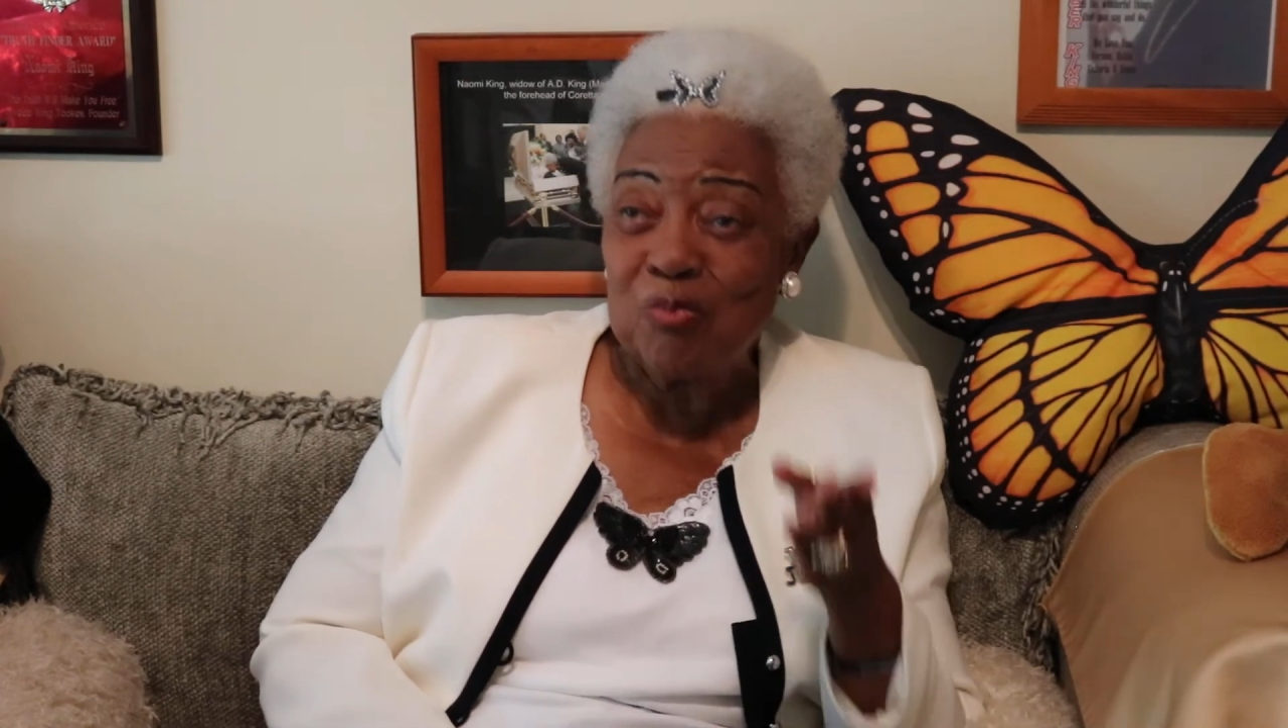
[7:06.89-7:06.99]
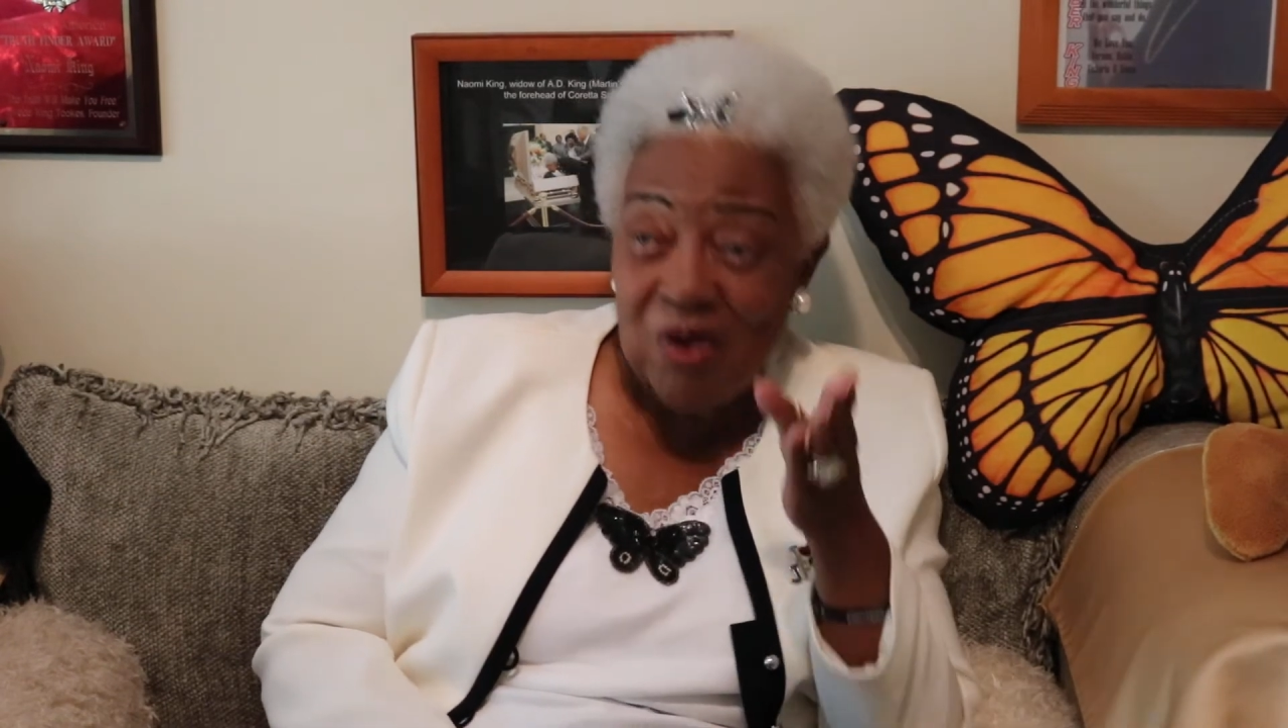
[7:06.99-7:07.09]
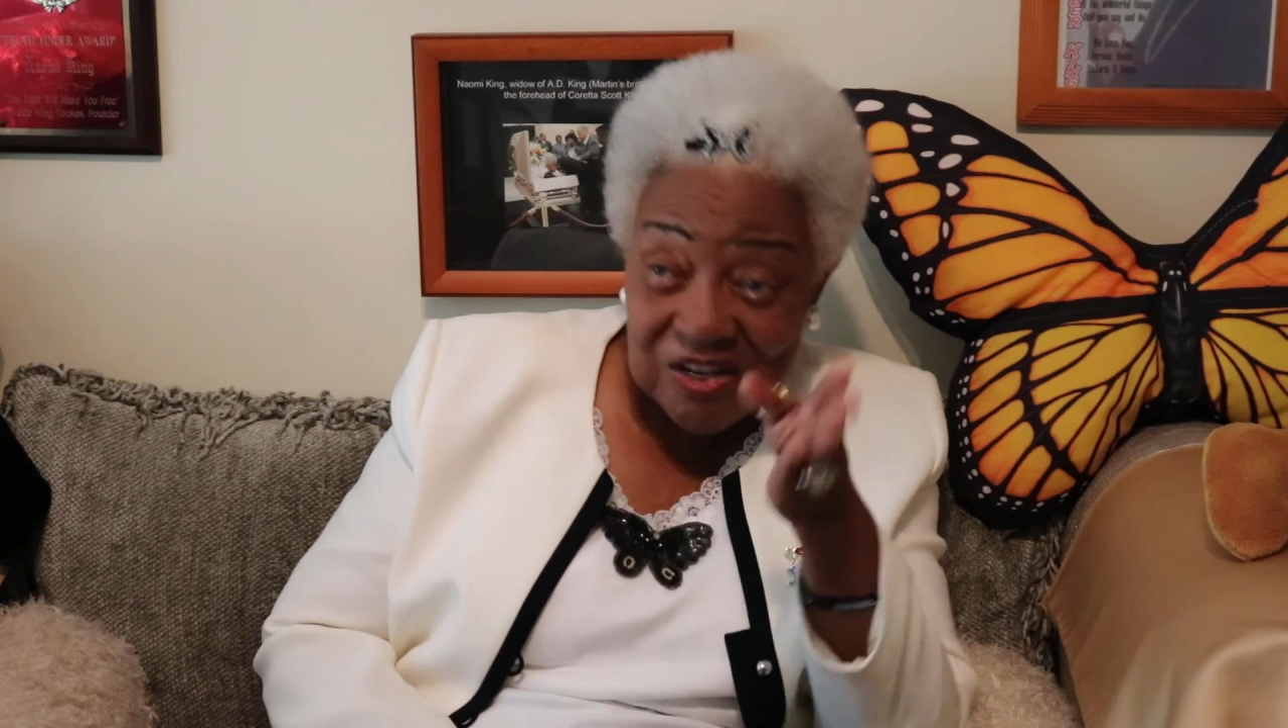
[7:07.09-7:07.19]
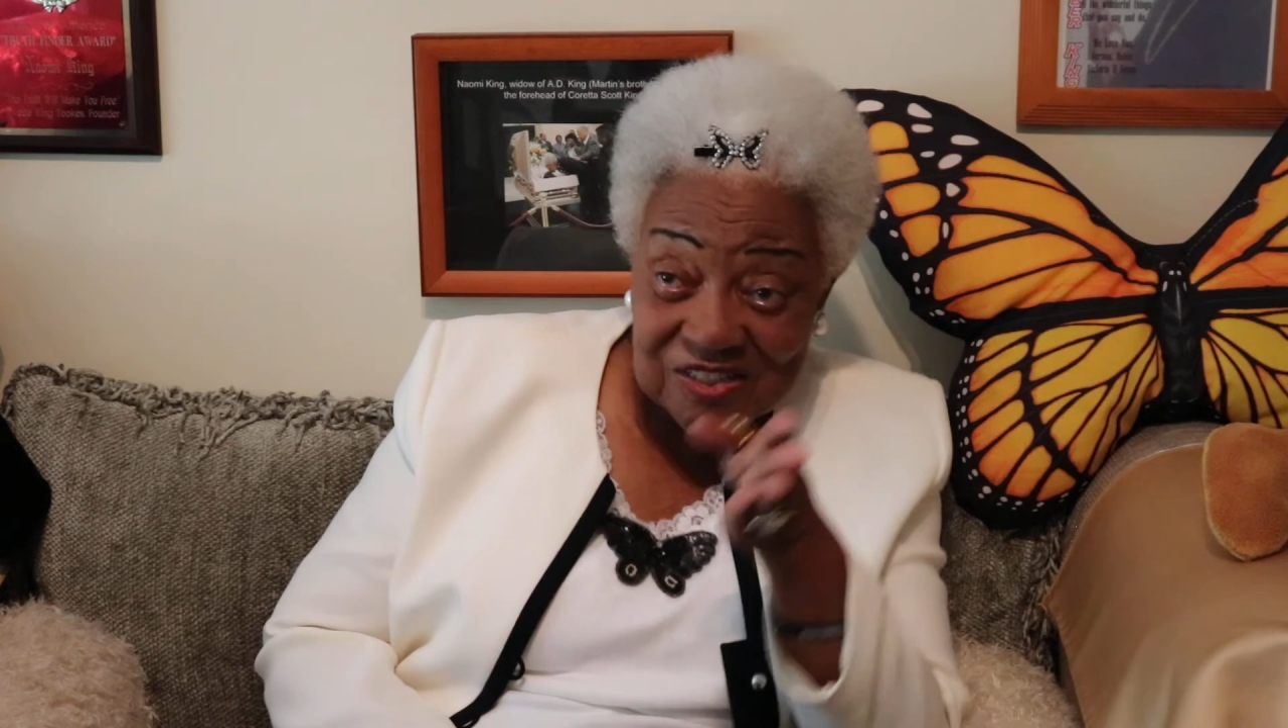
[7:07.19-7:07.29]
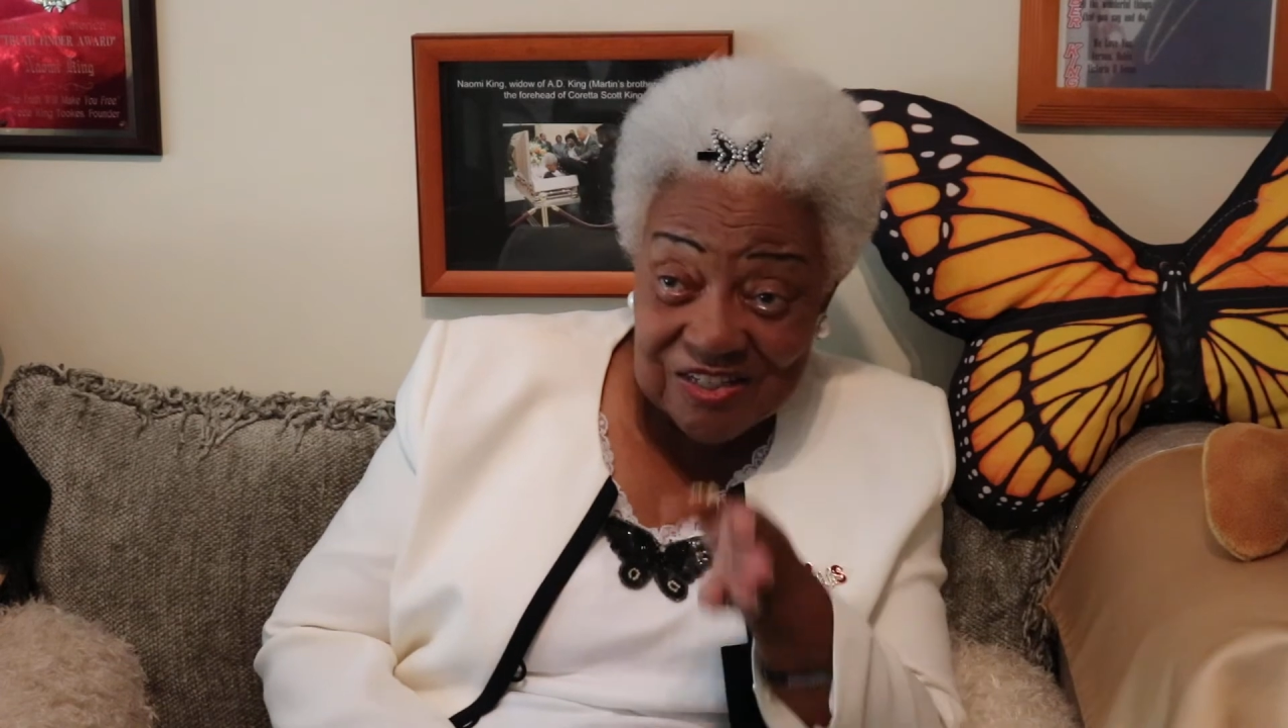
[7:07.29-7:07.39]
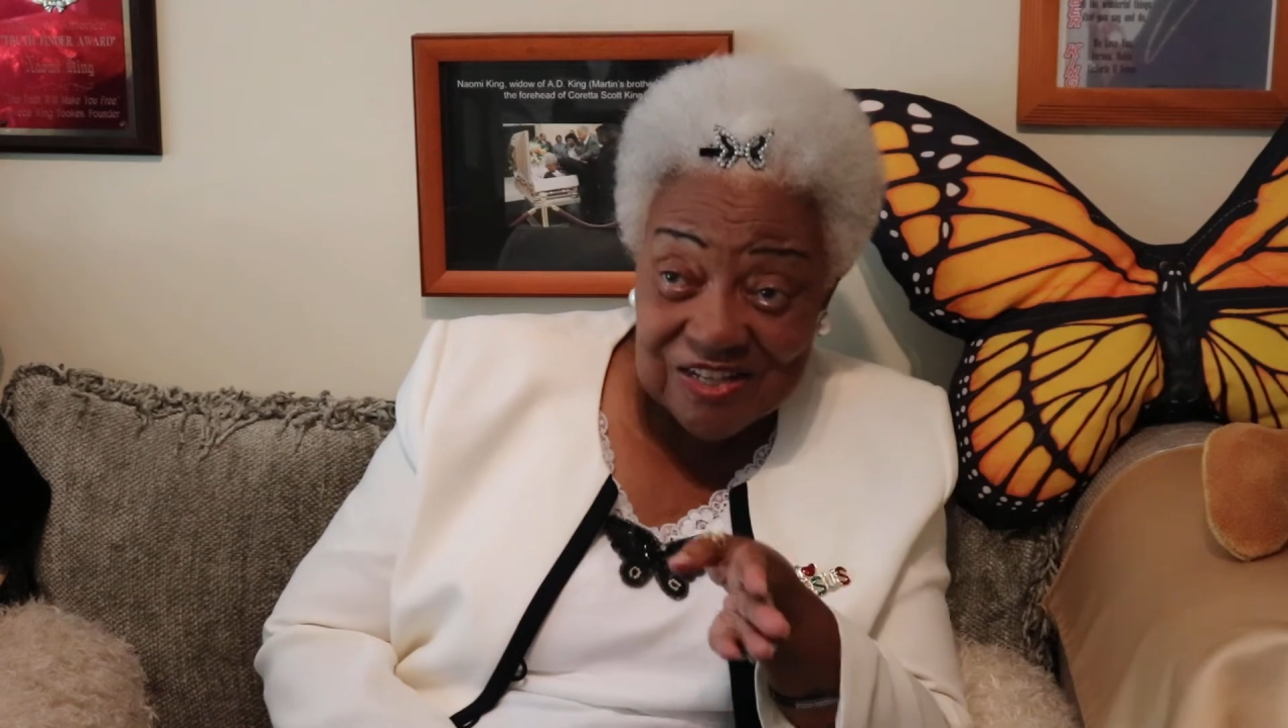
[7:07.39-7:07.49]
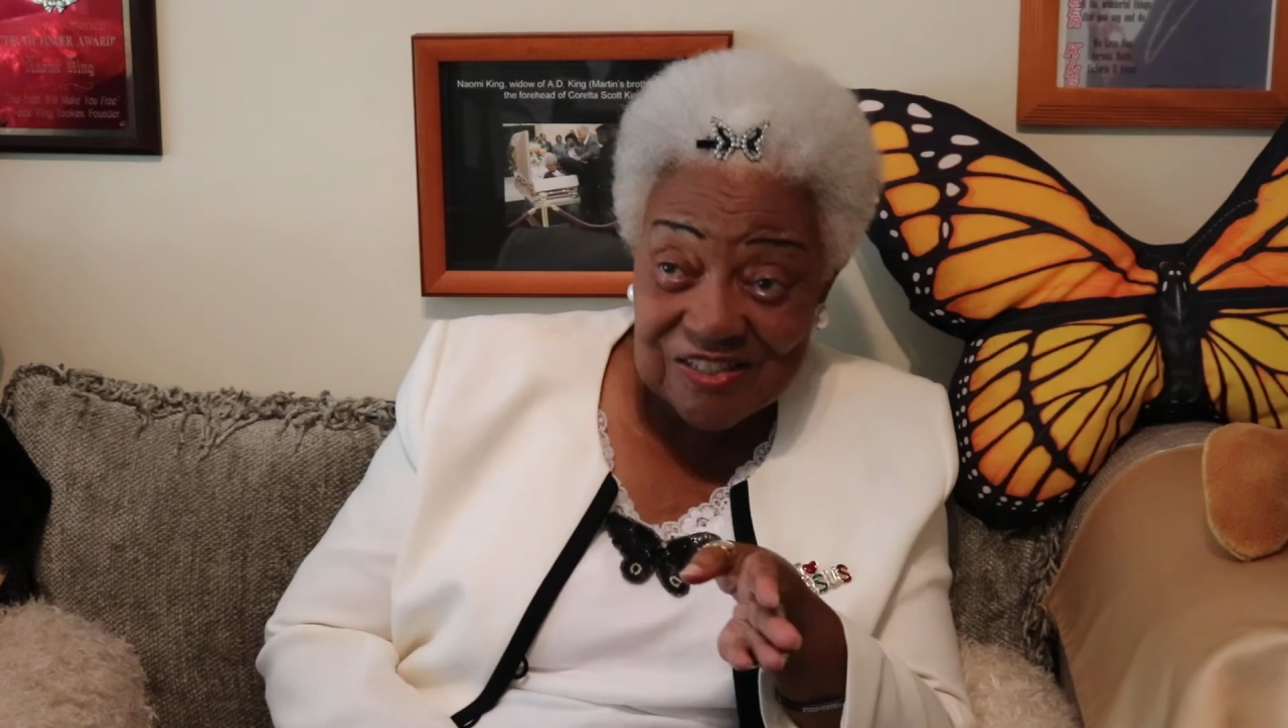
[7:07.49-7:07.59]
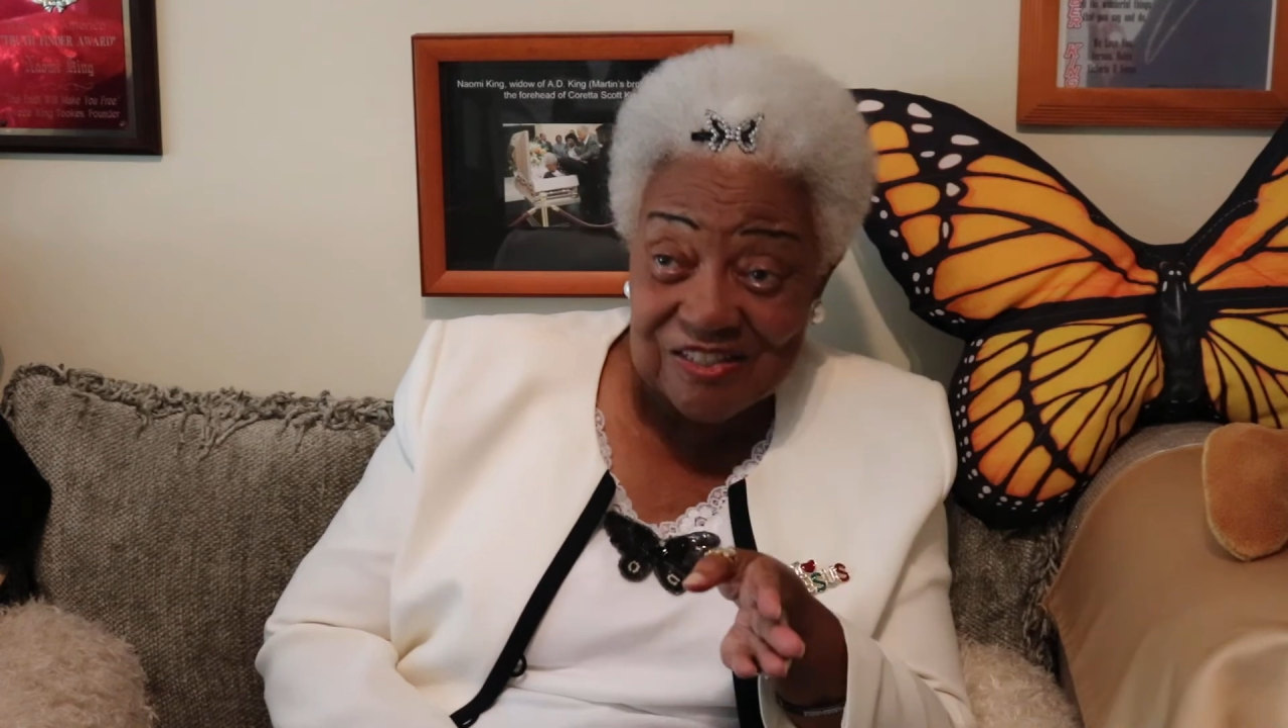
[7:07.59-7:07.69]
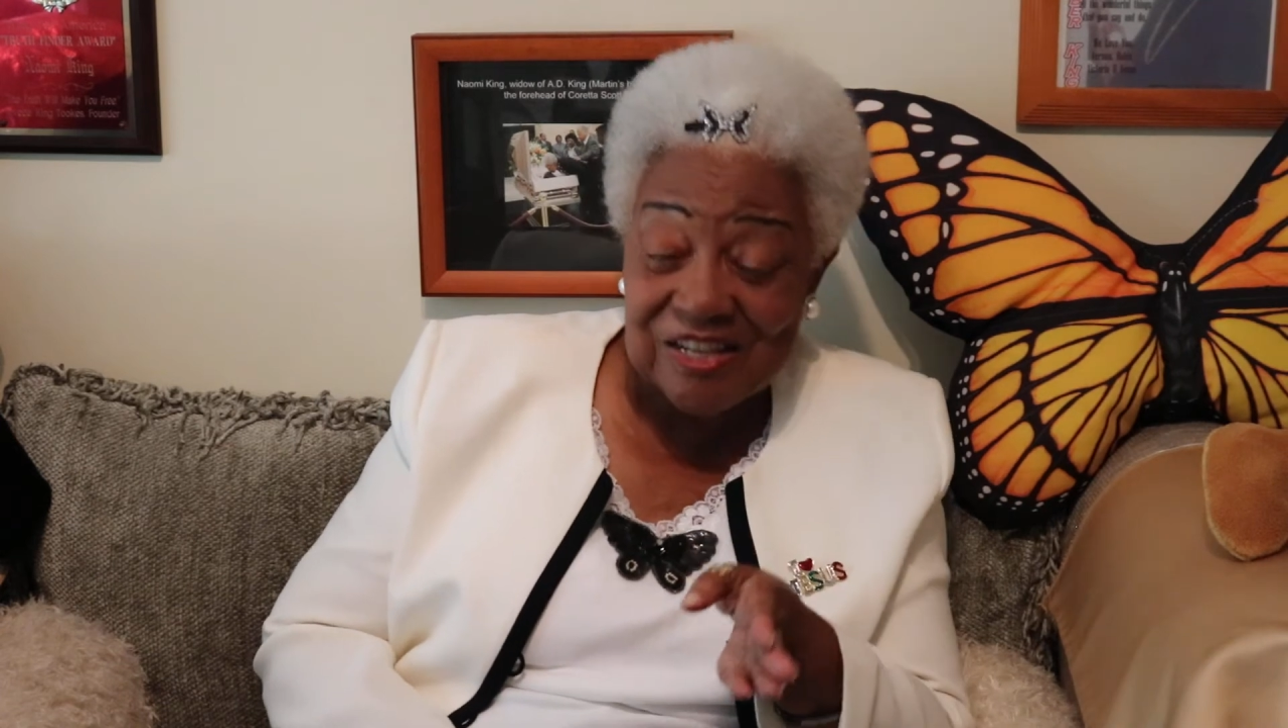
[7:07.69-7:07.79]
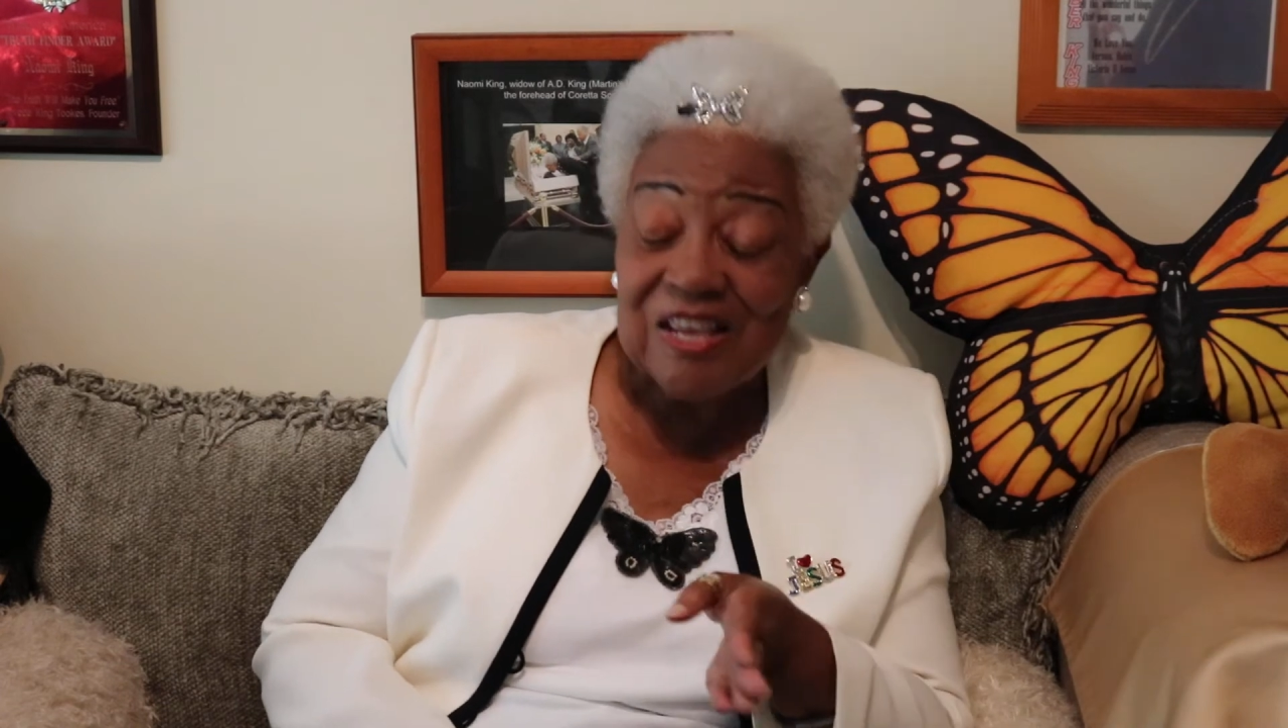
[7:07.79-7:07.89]

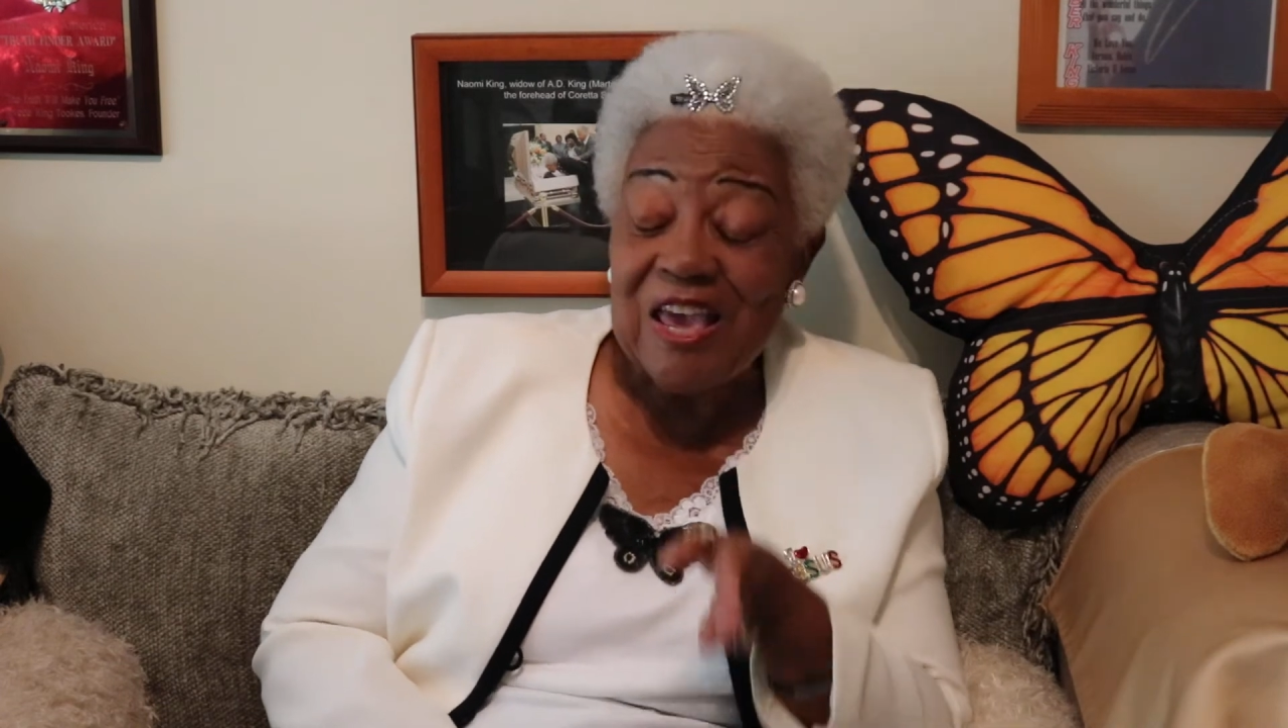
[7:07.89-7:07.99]
processing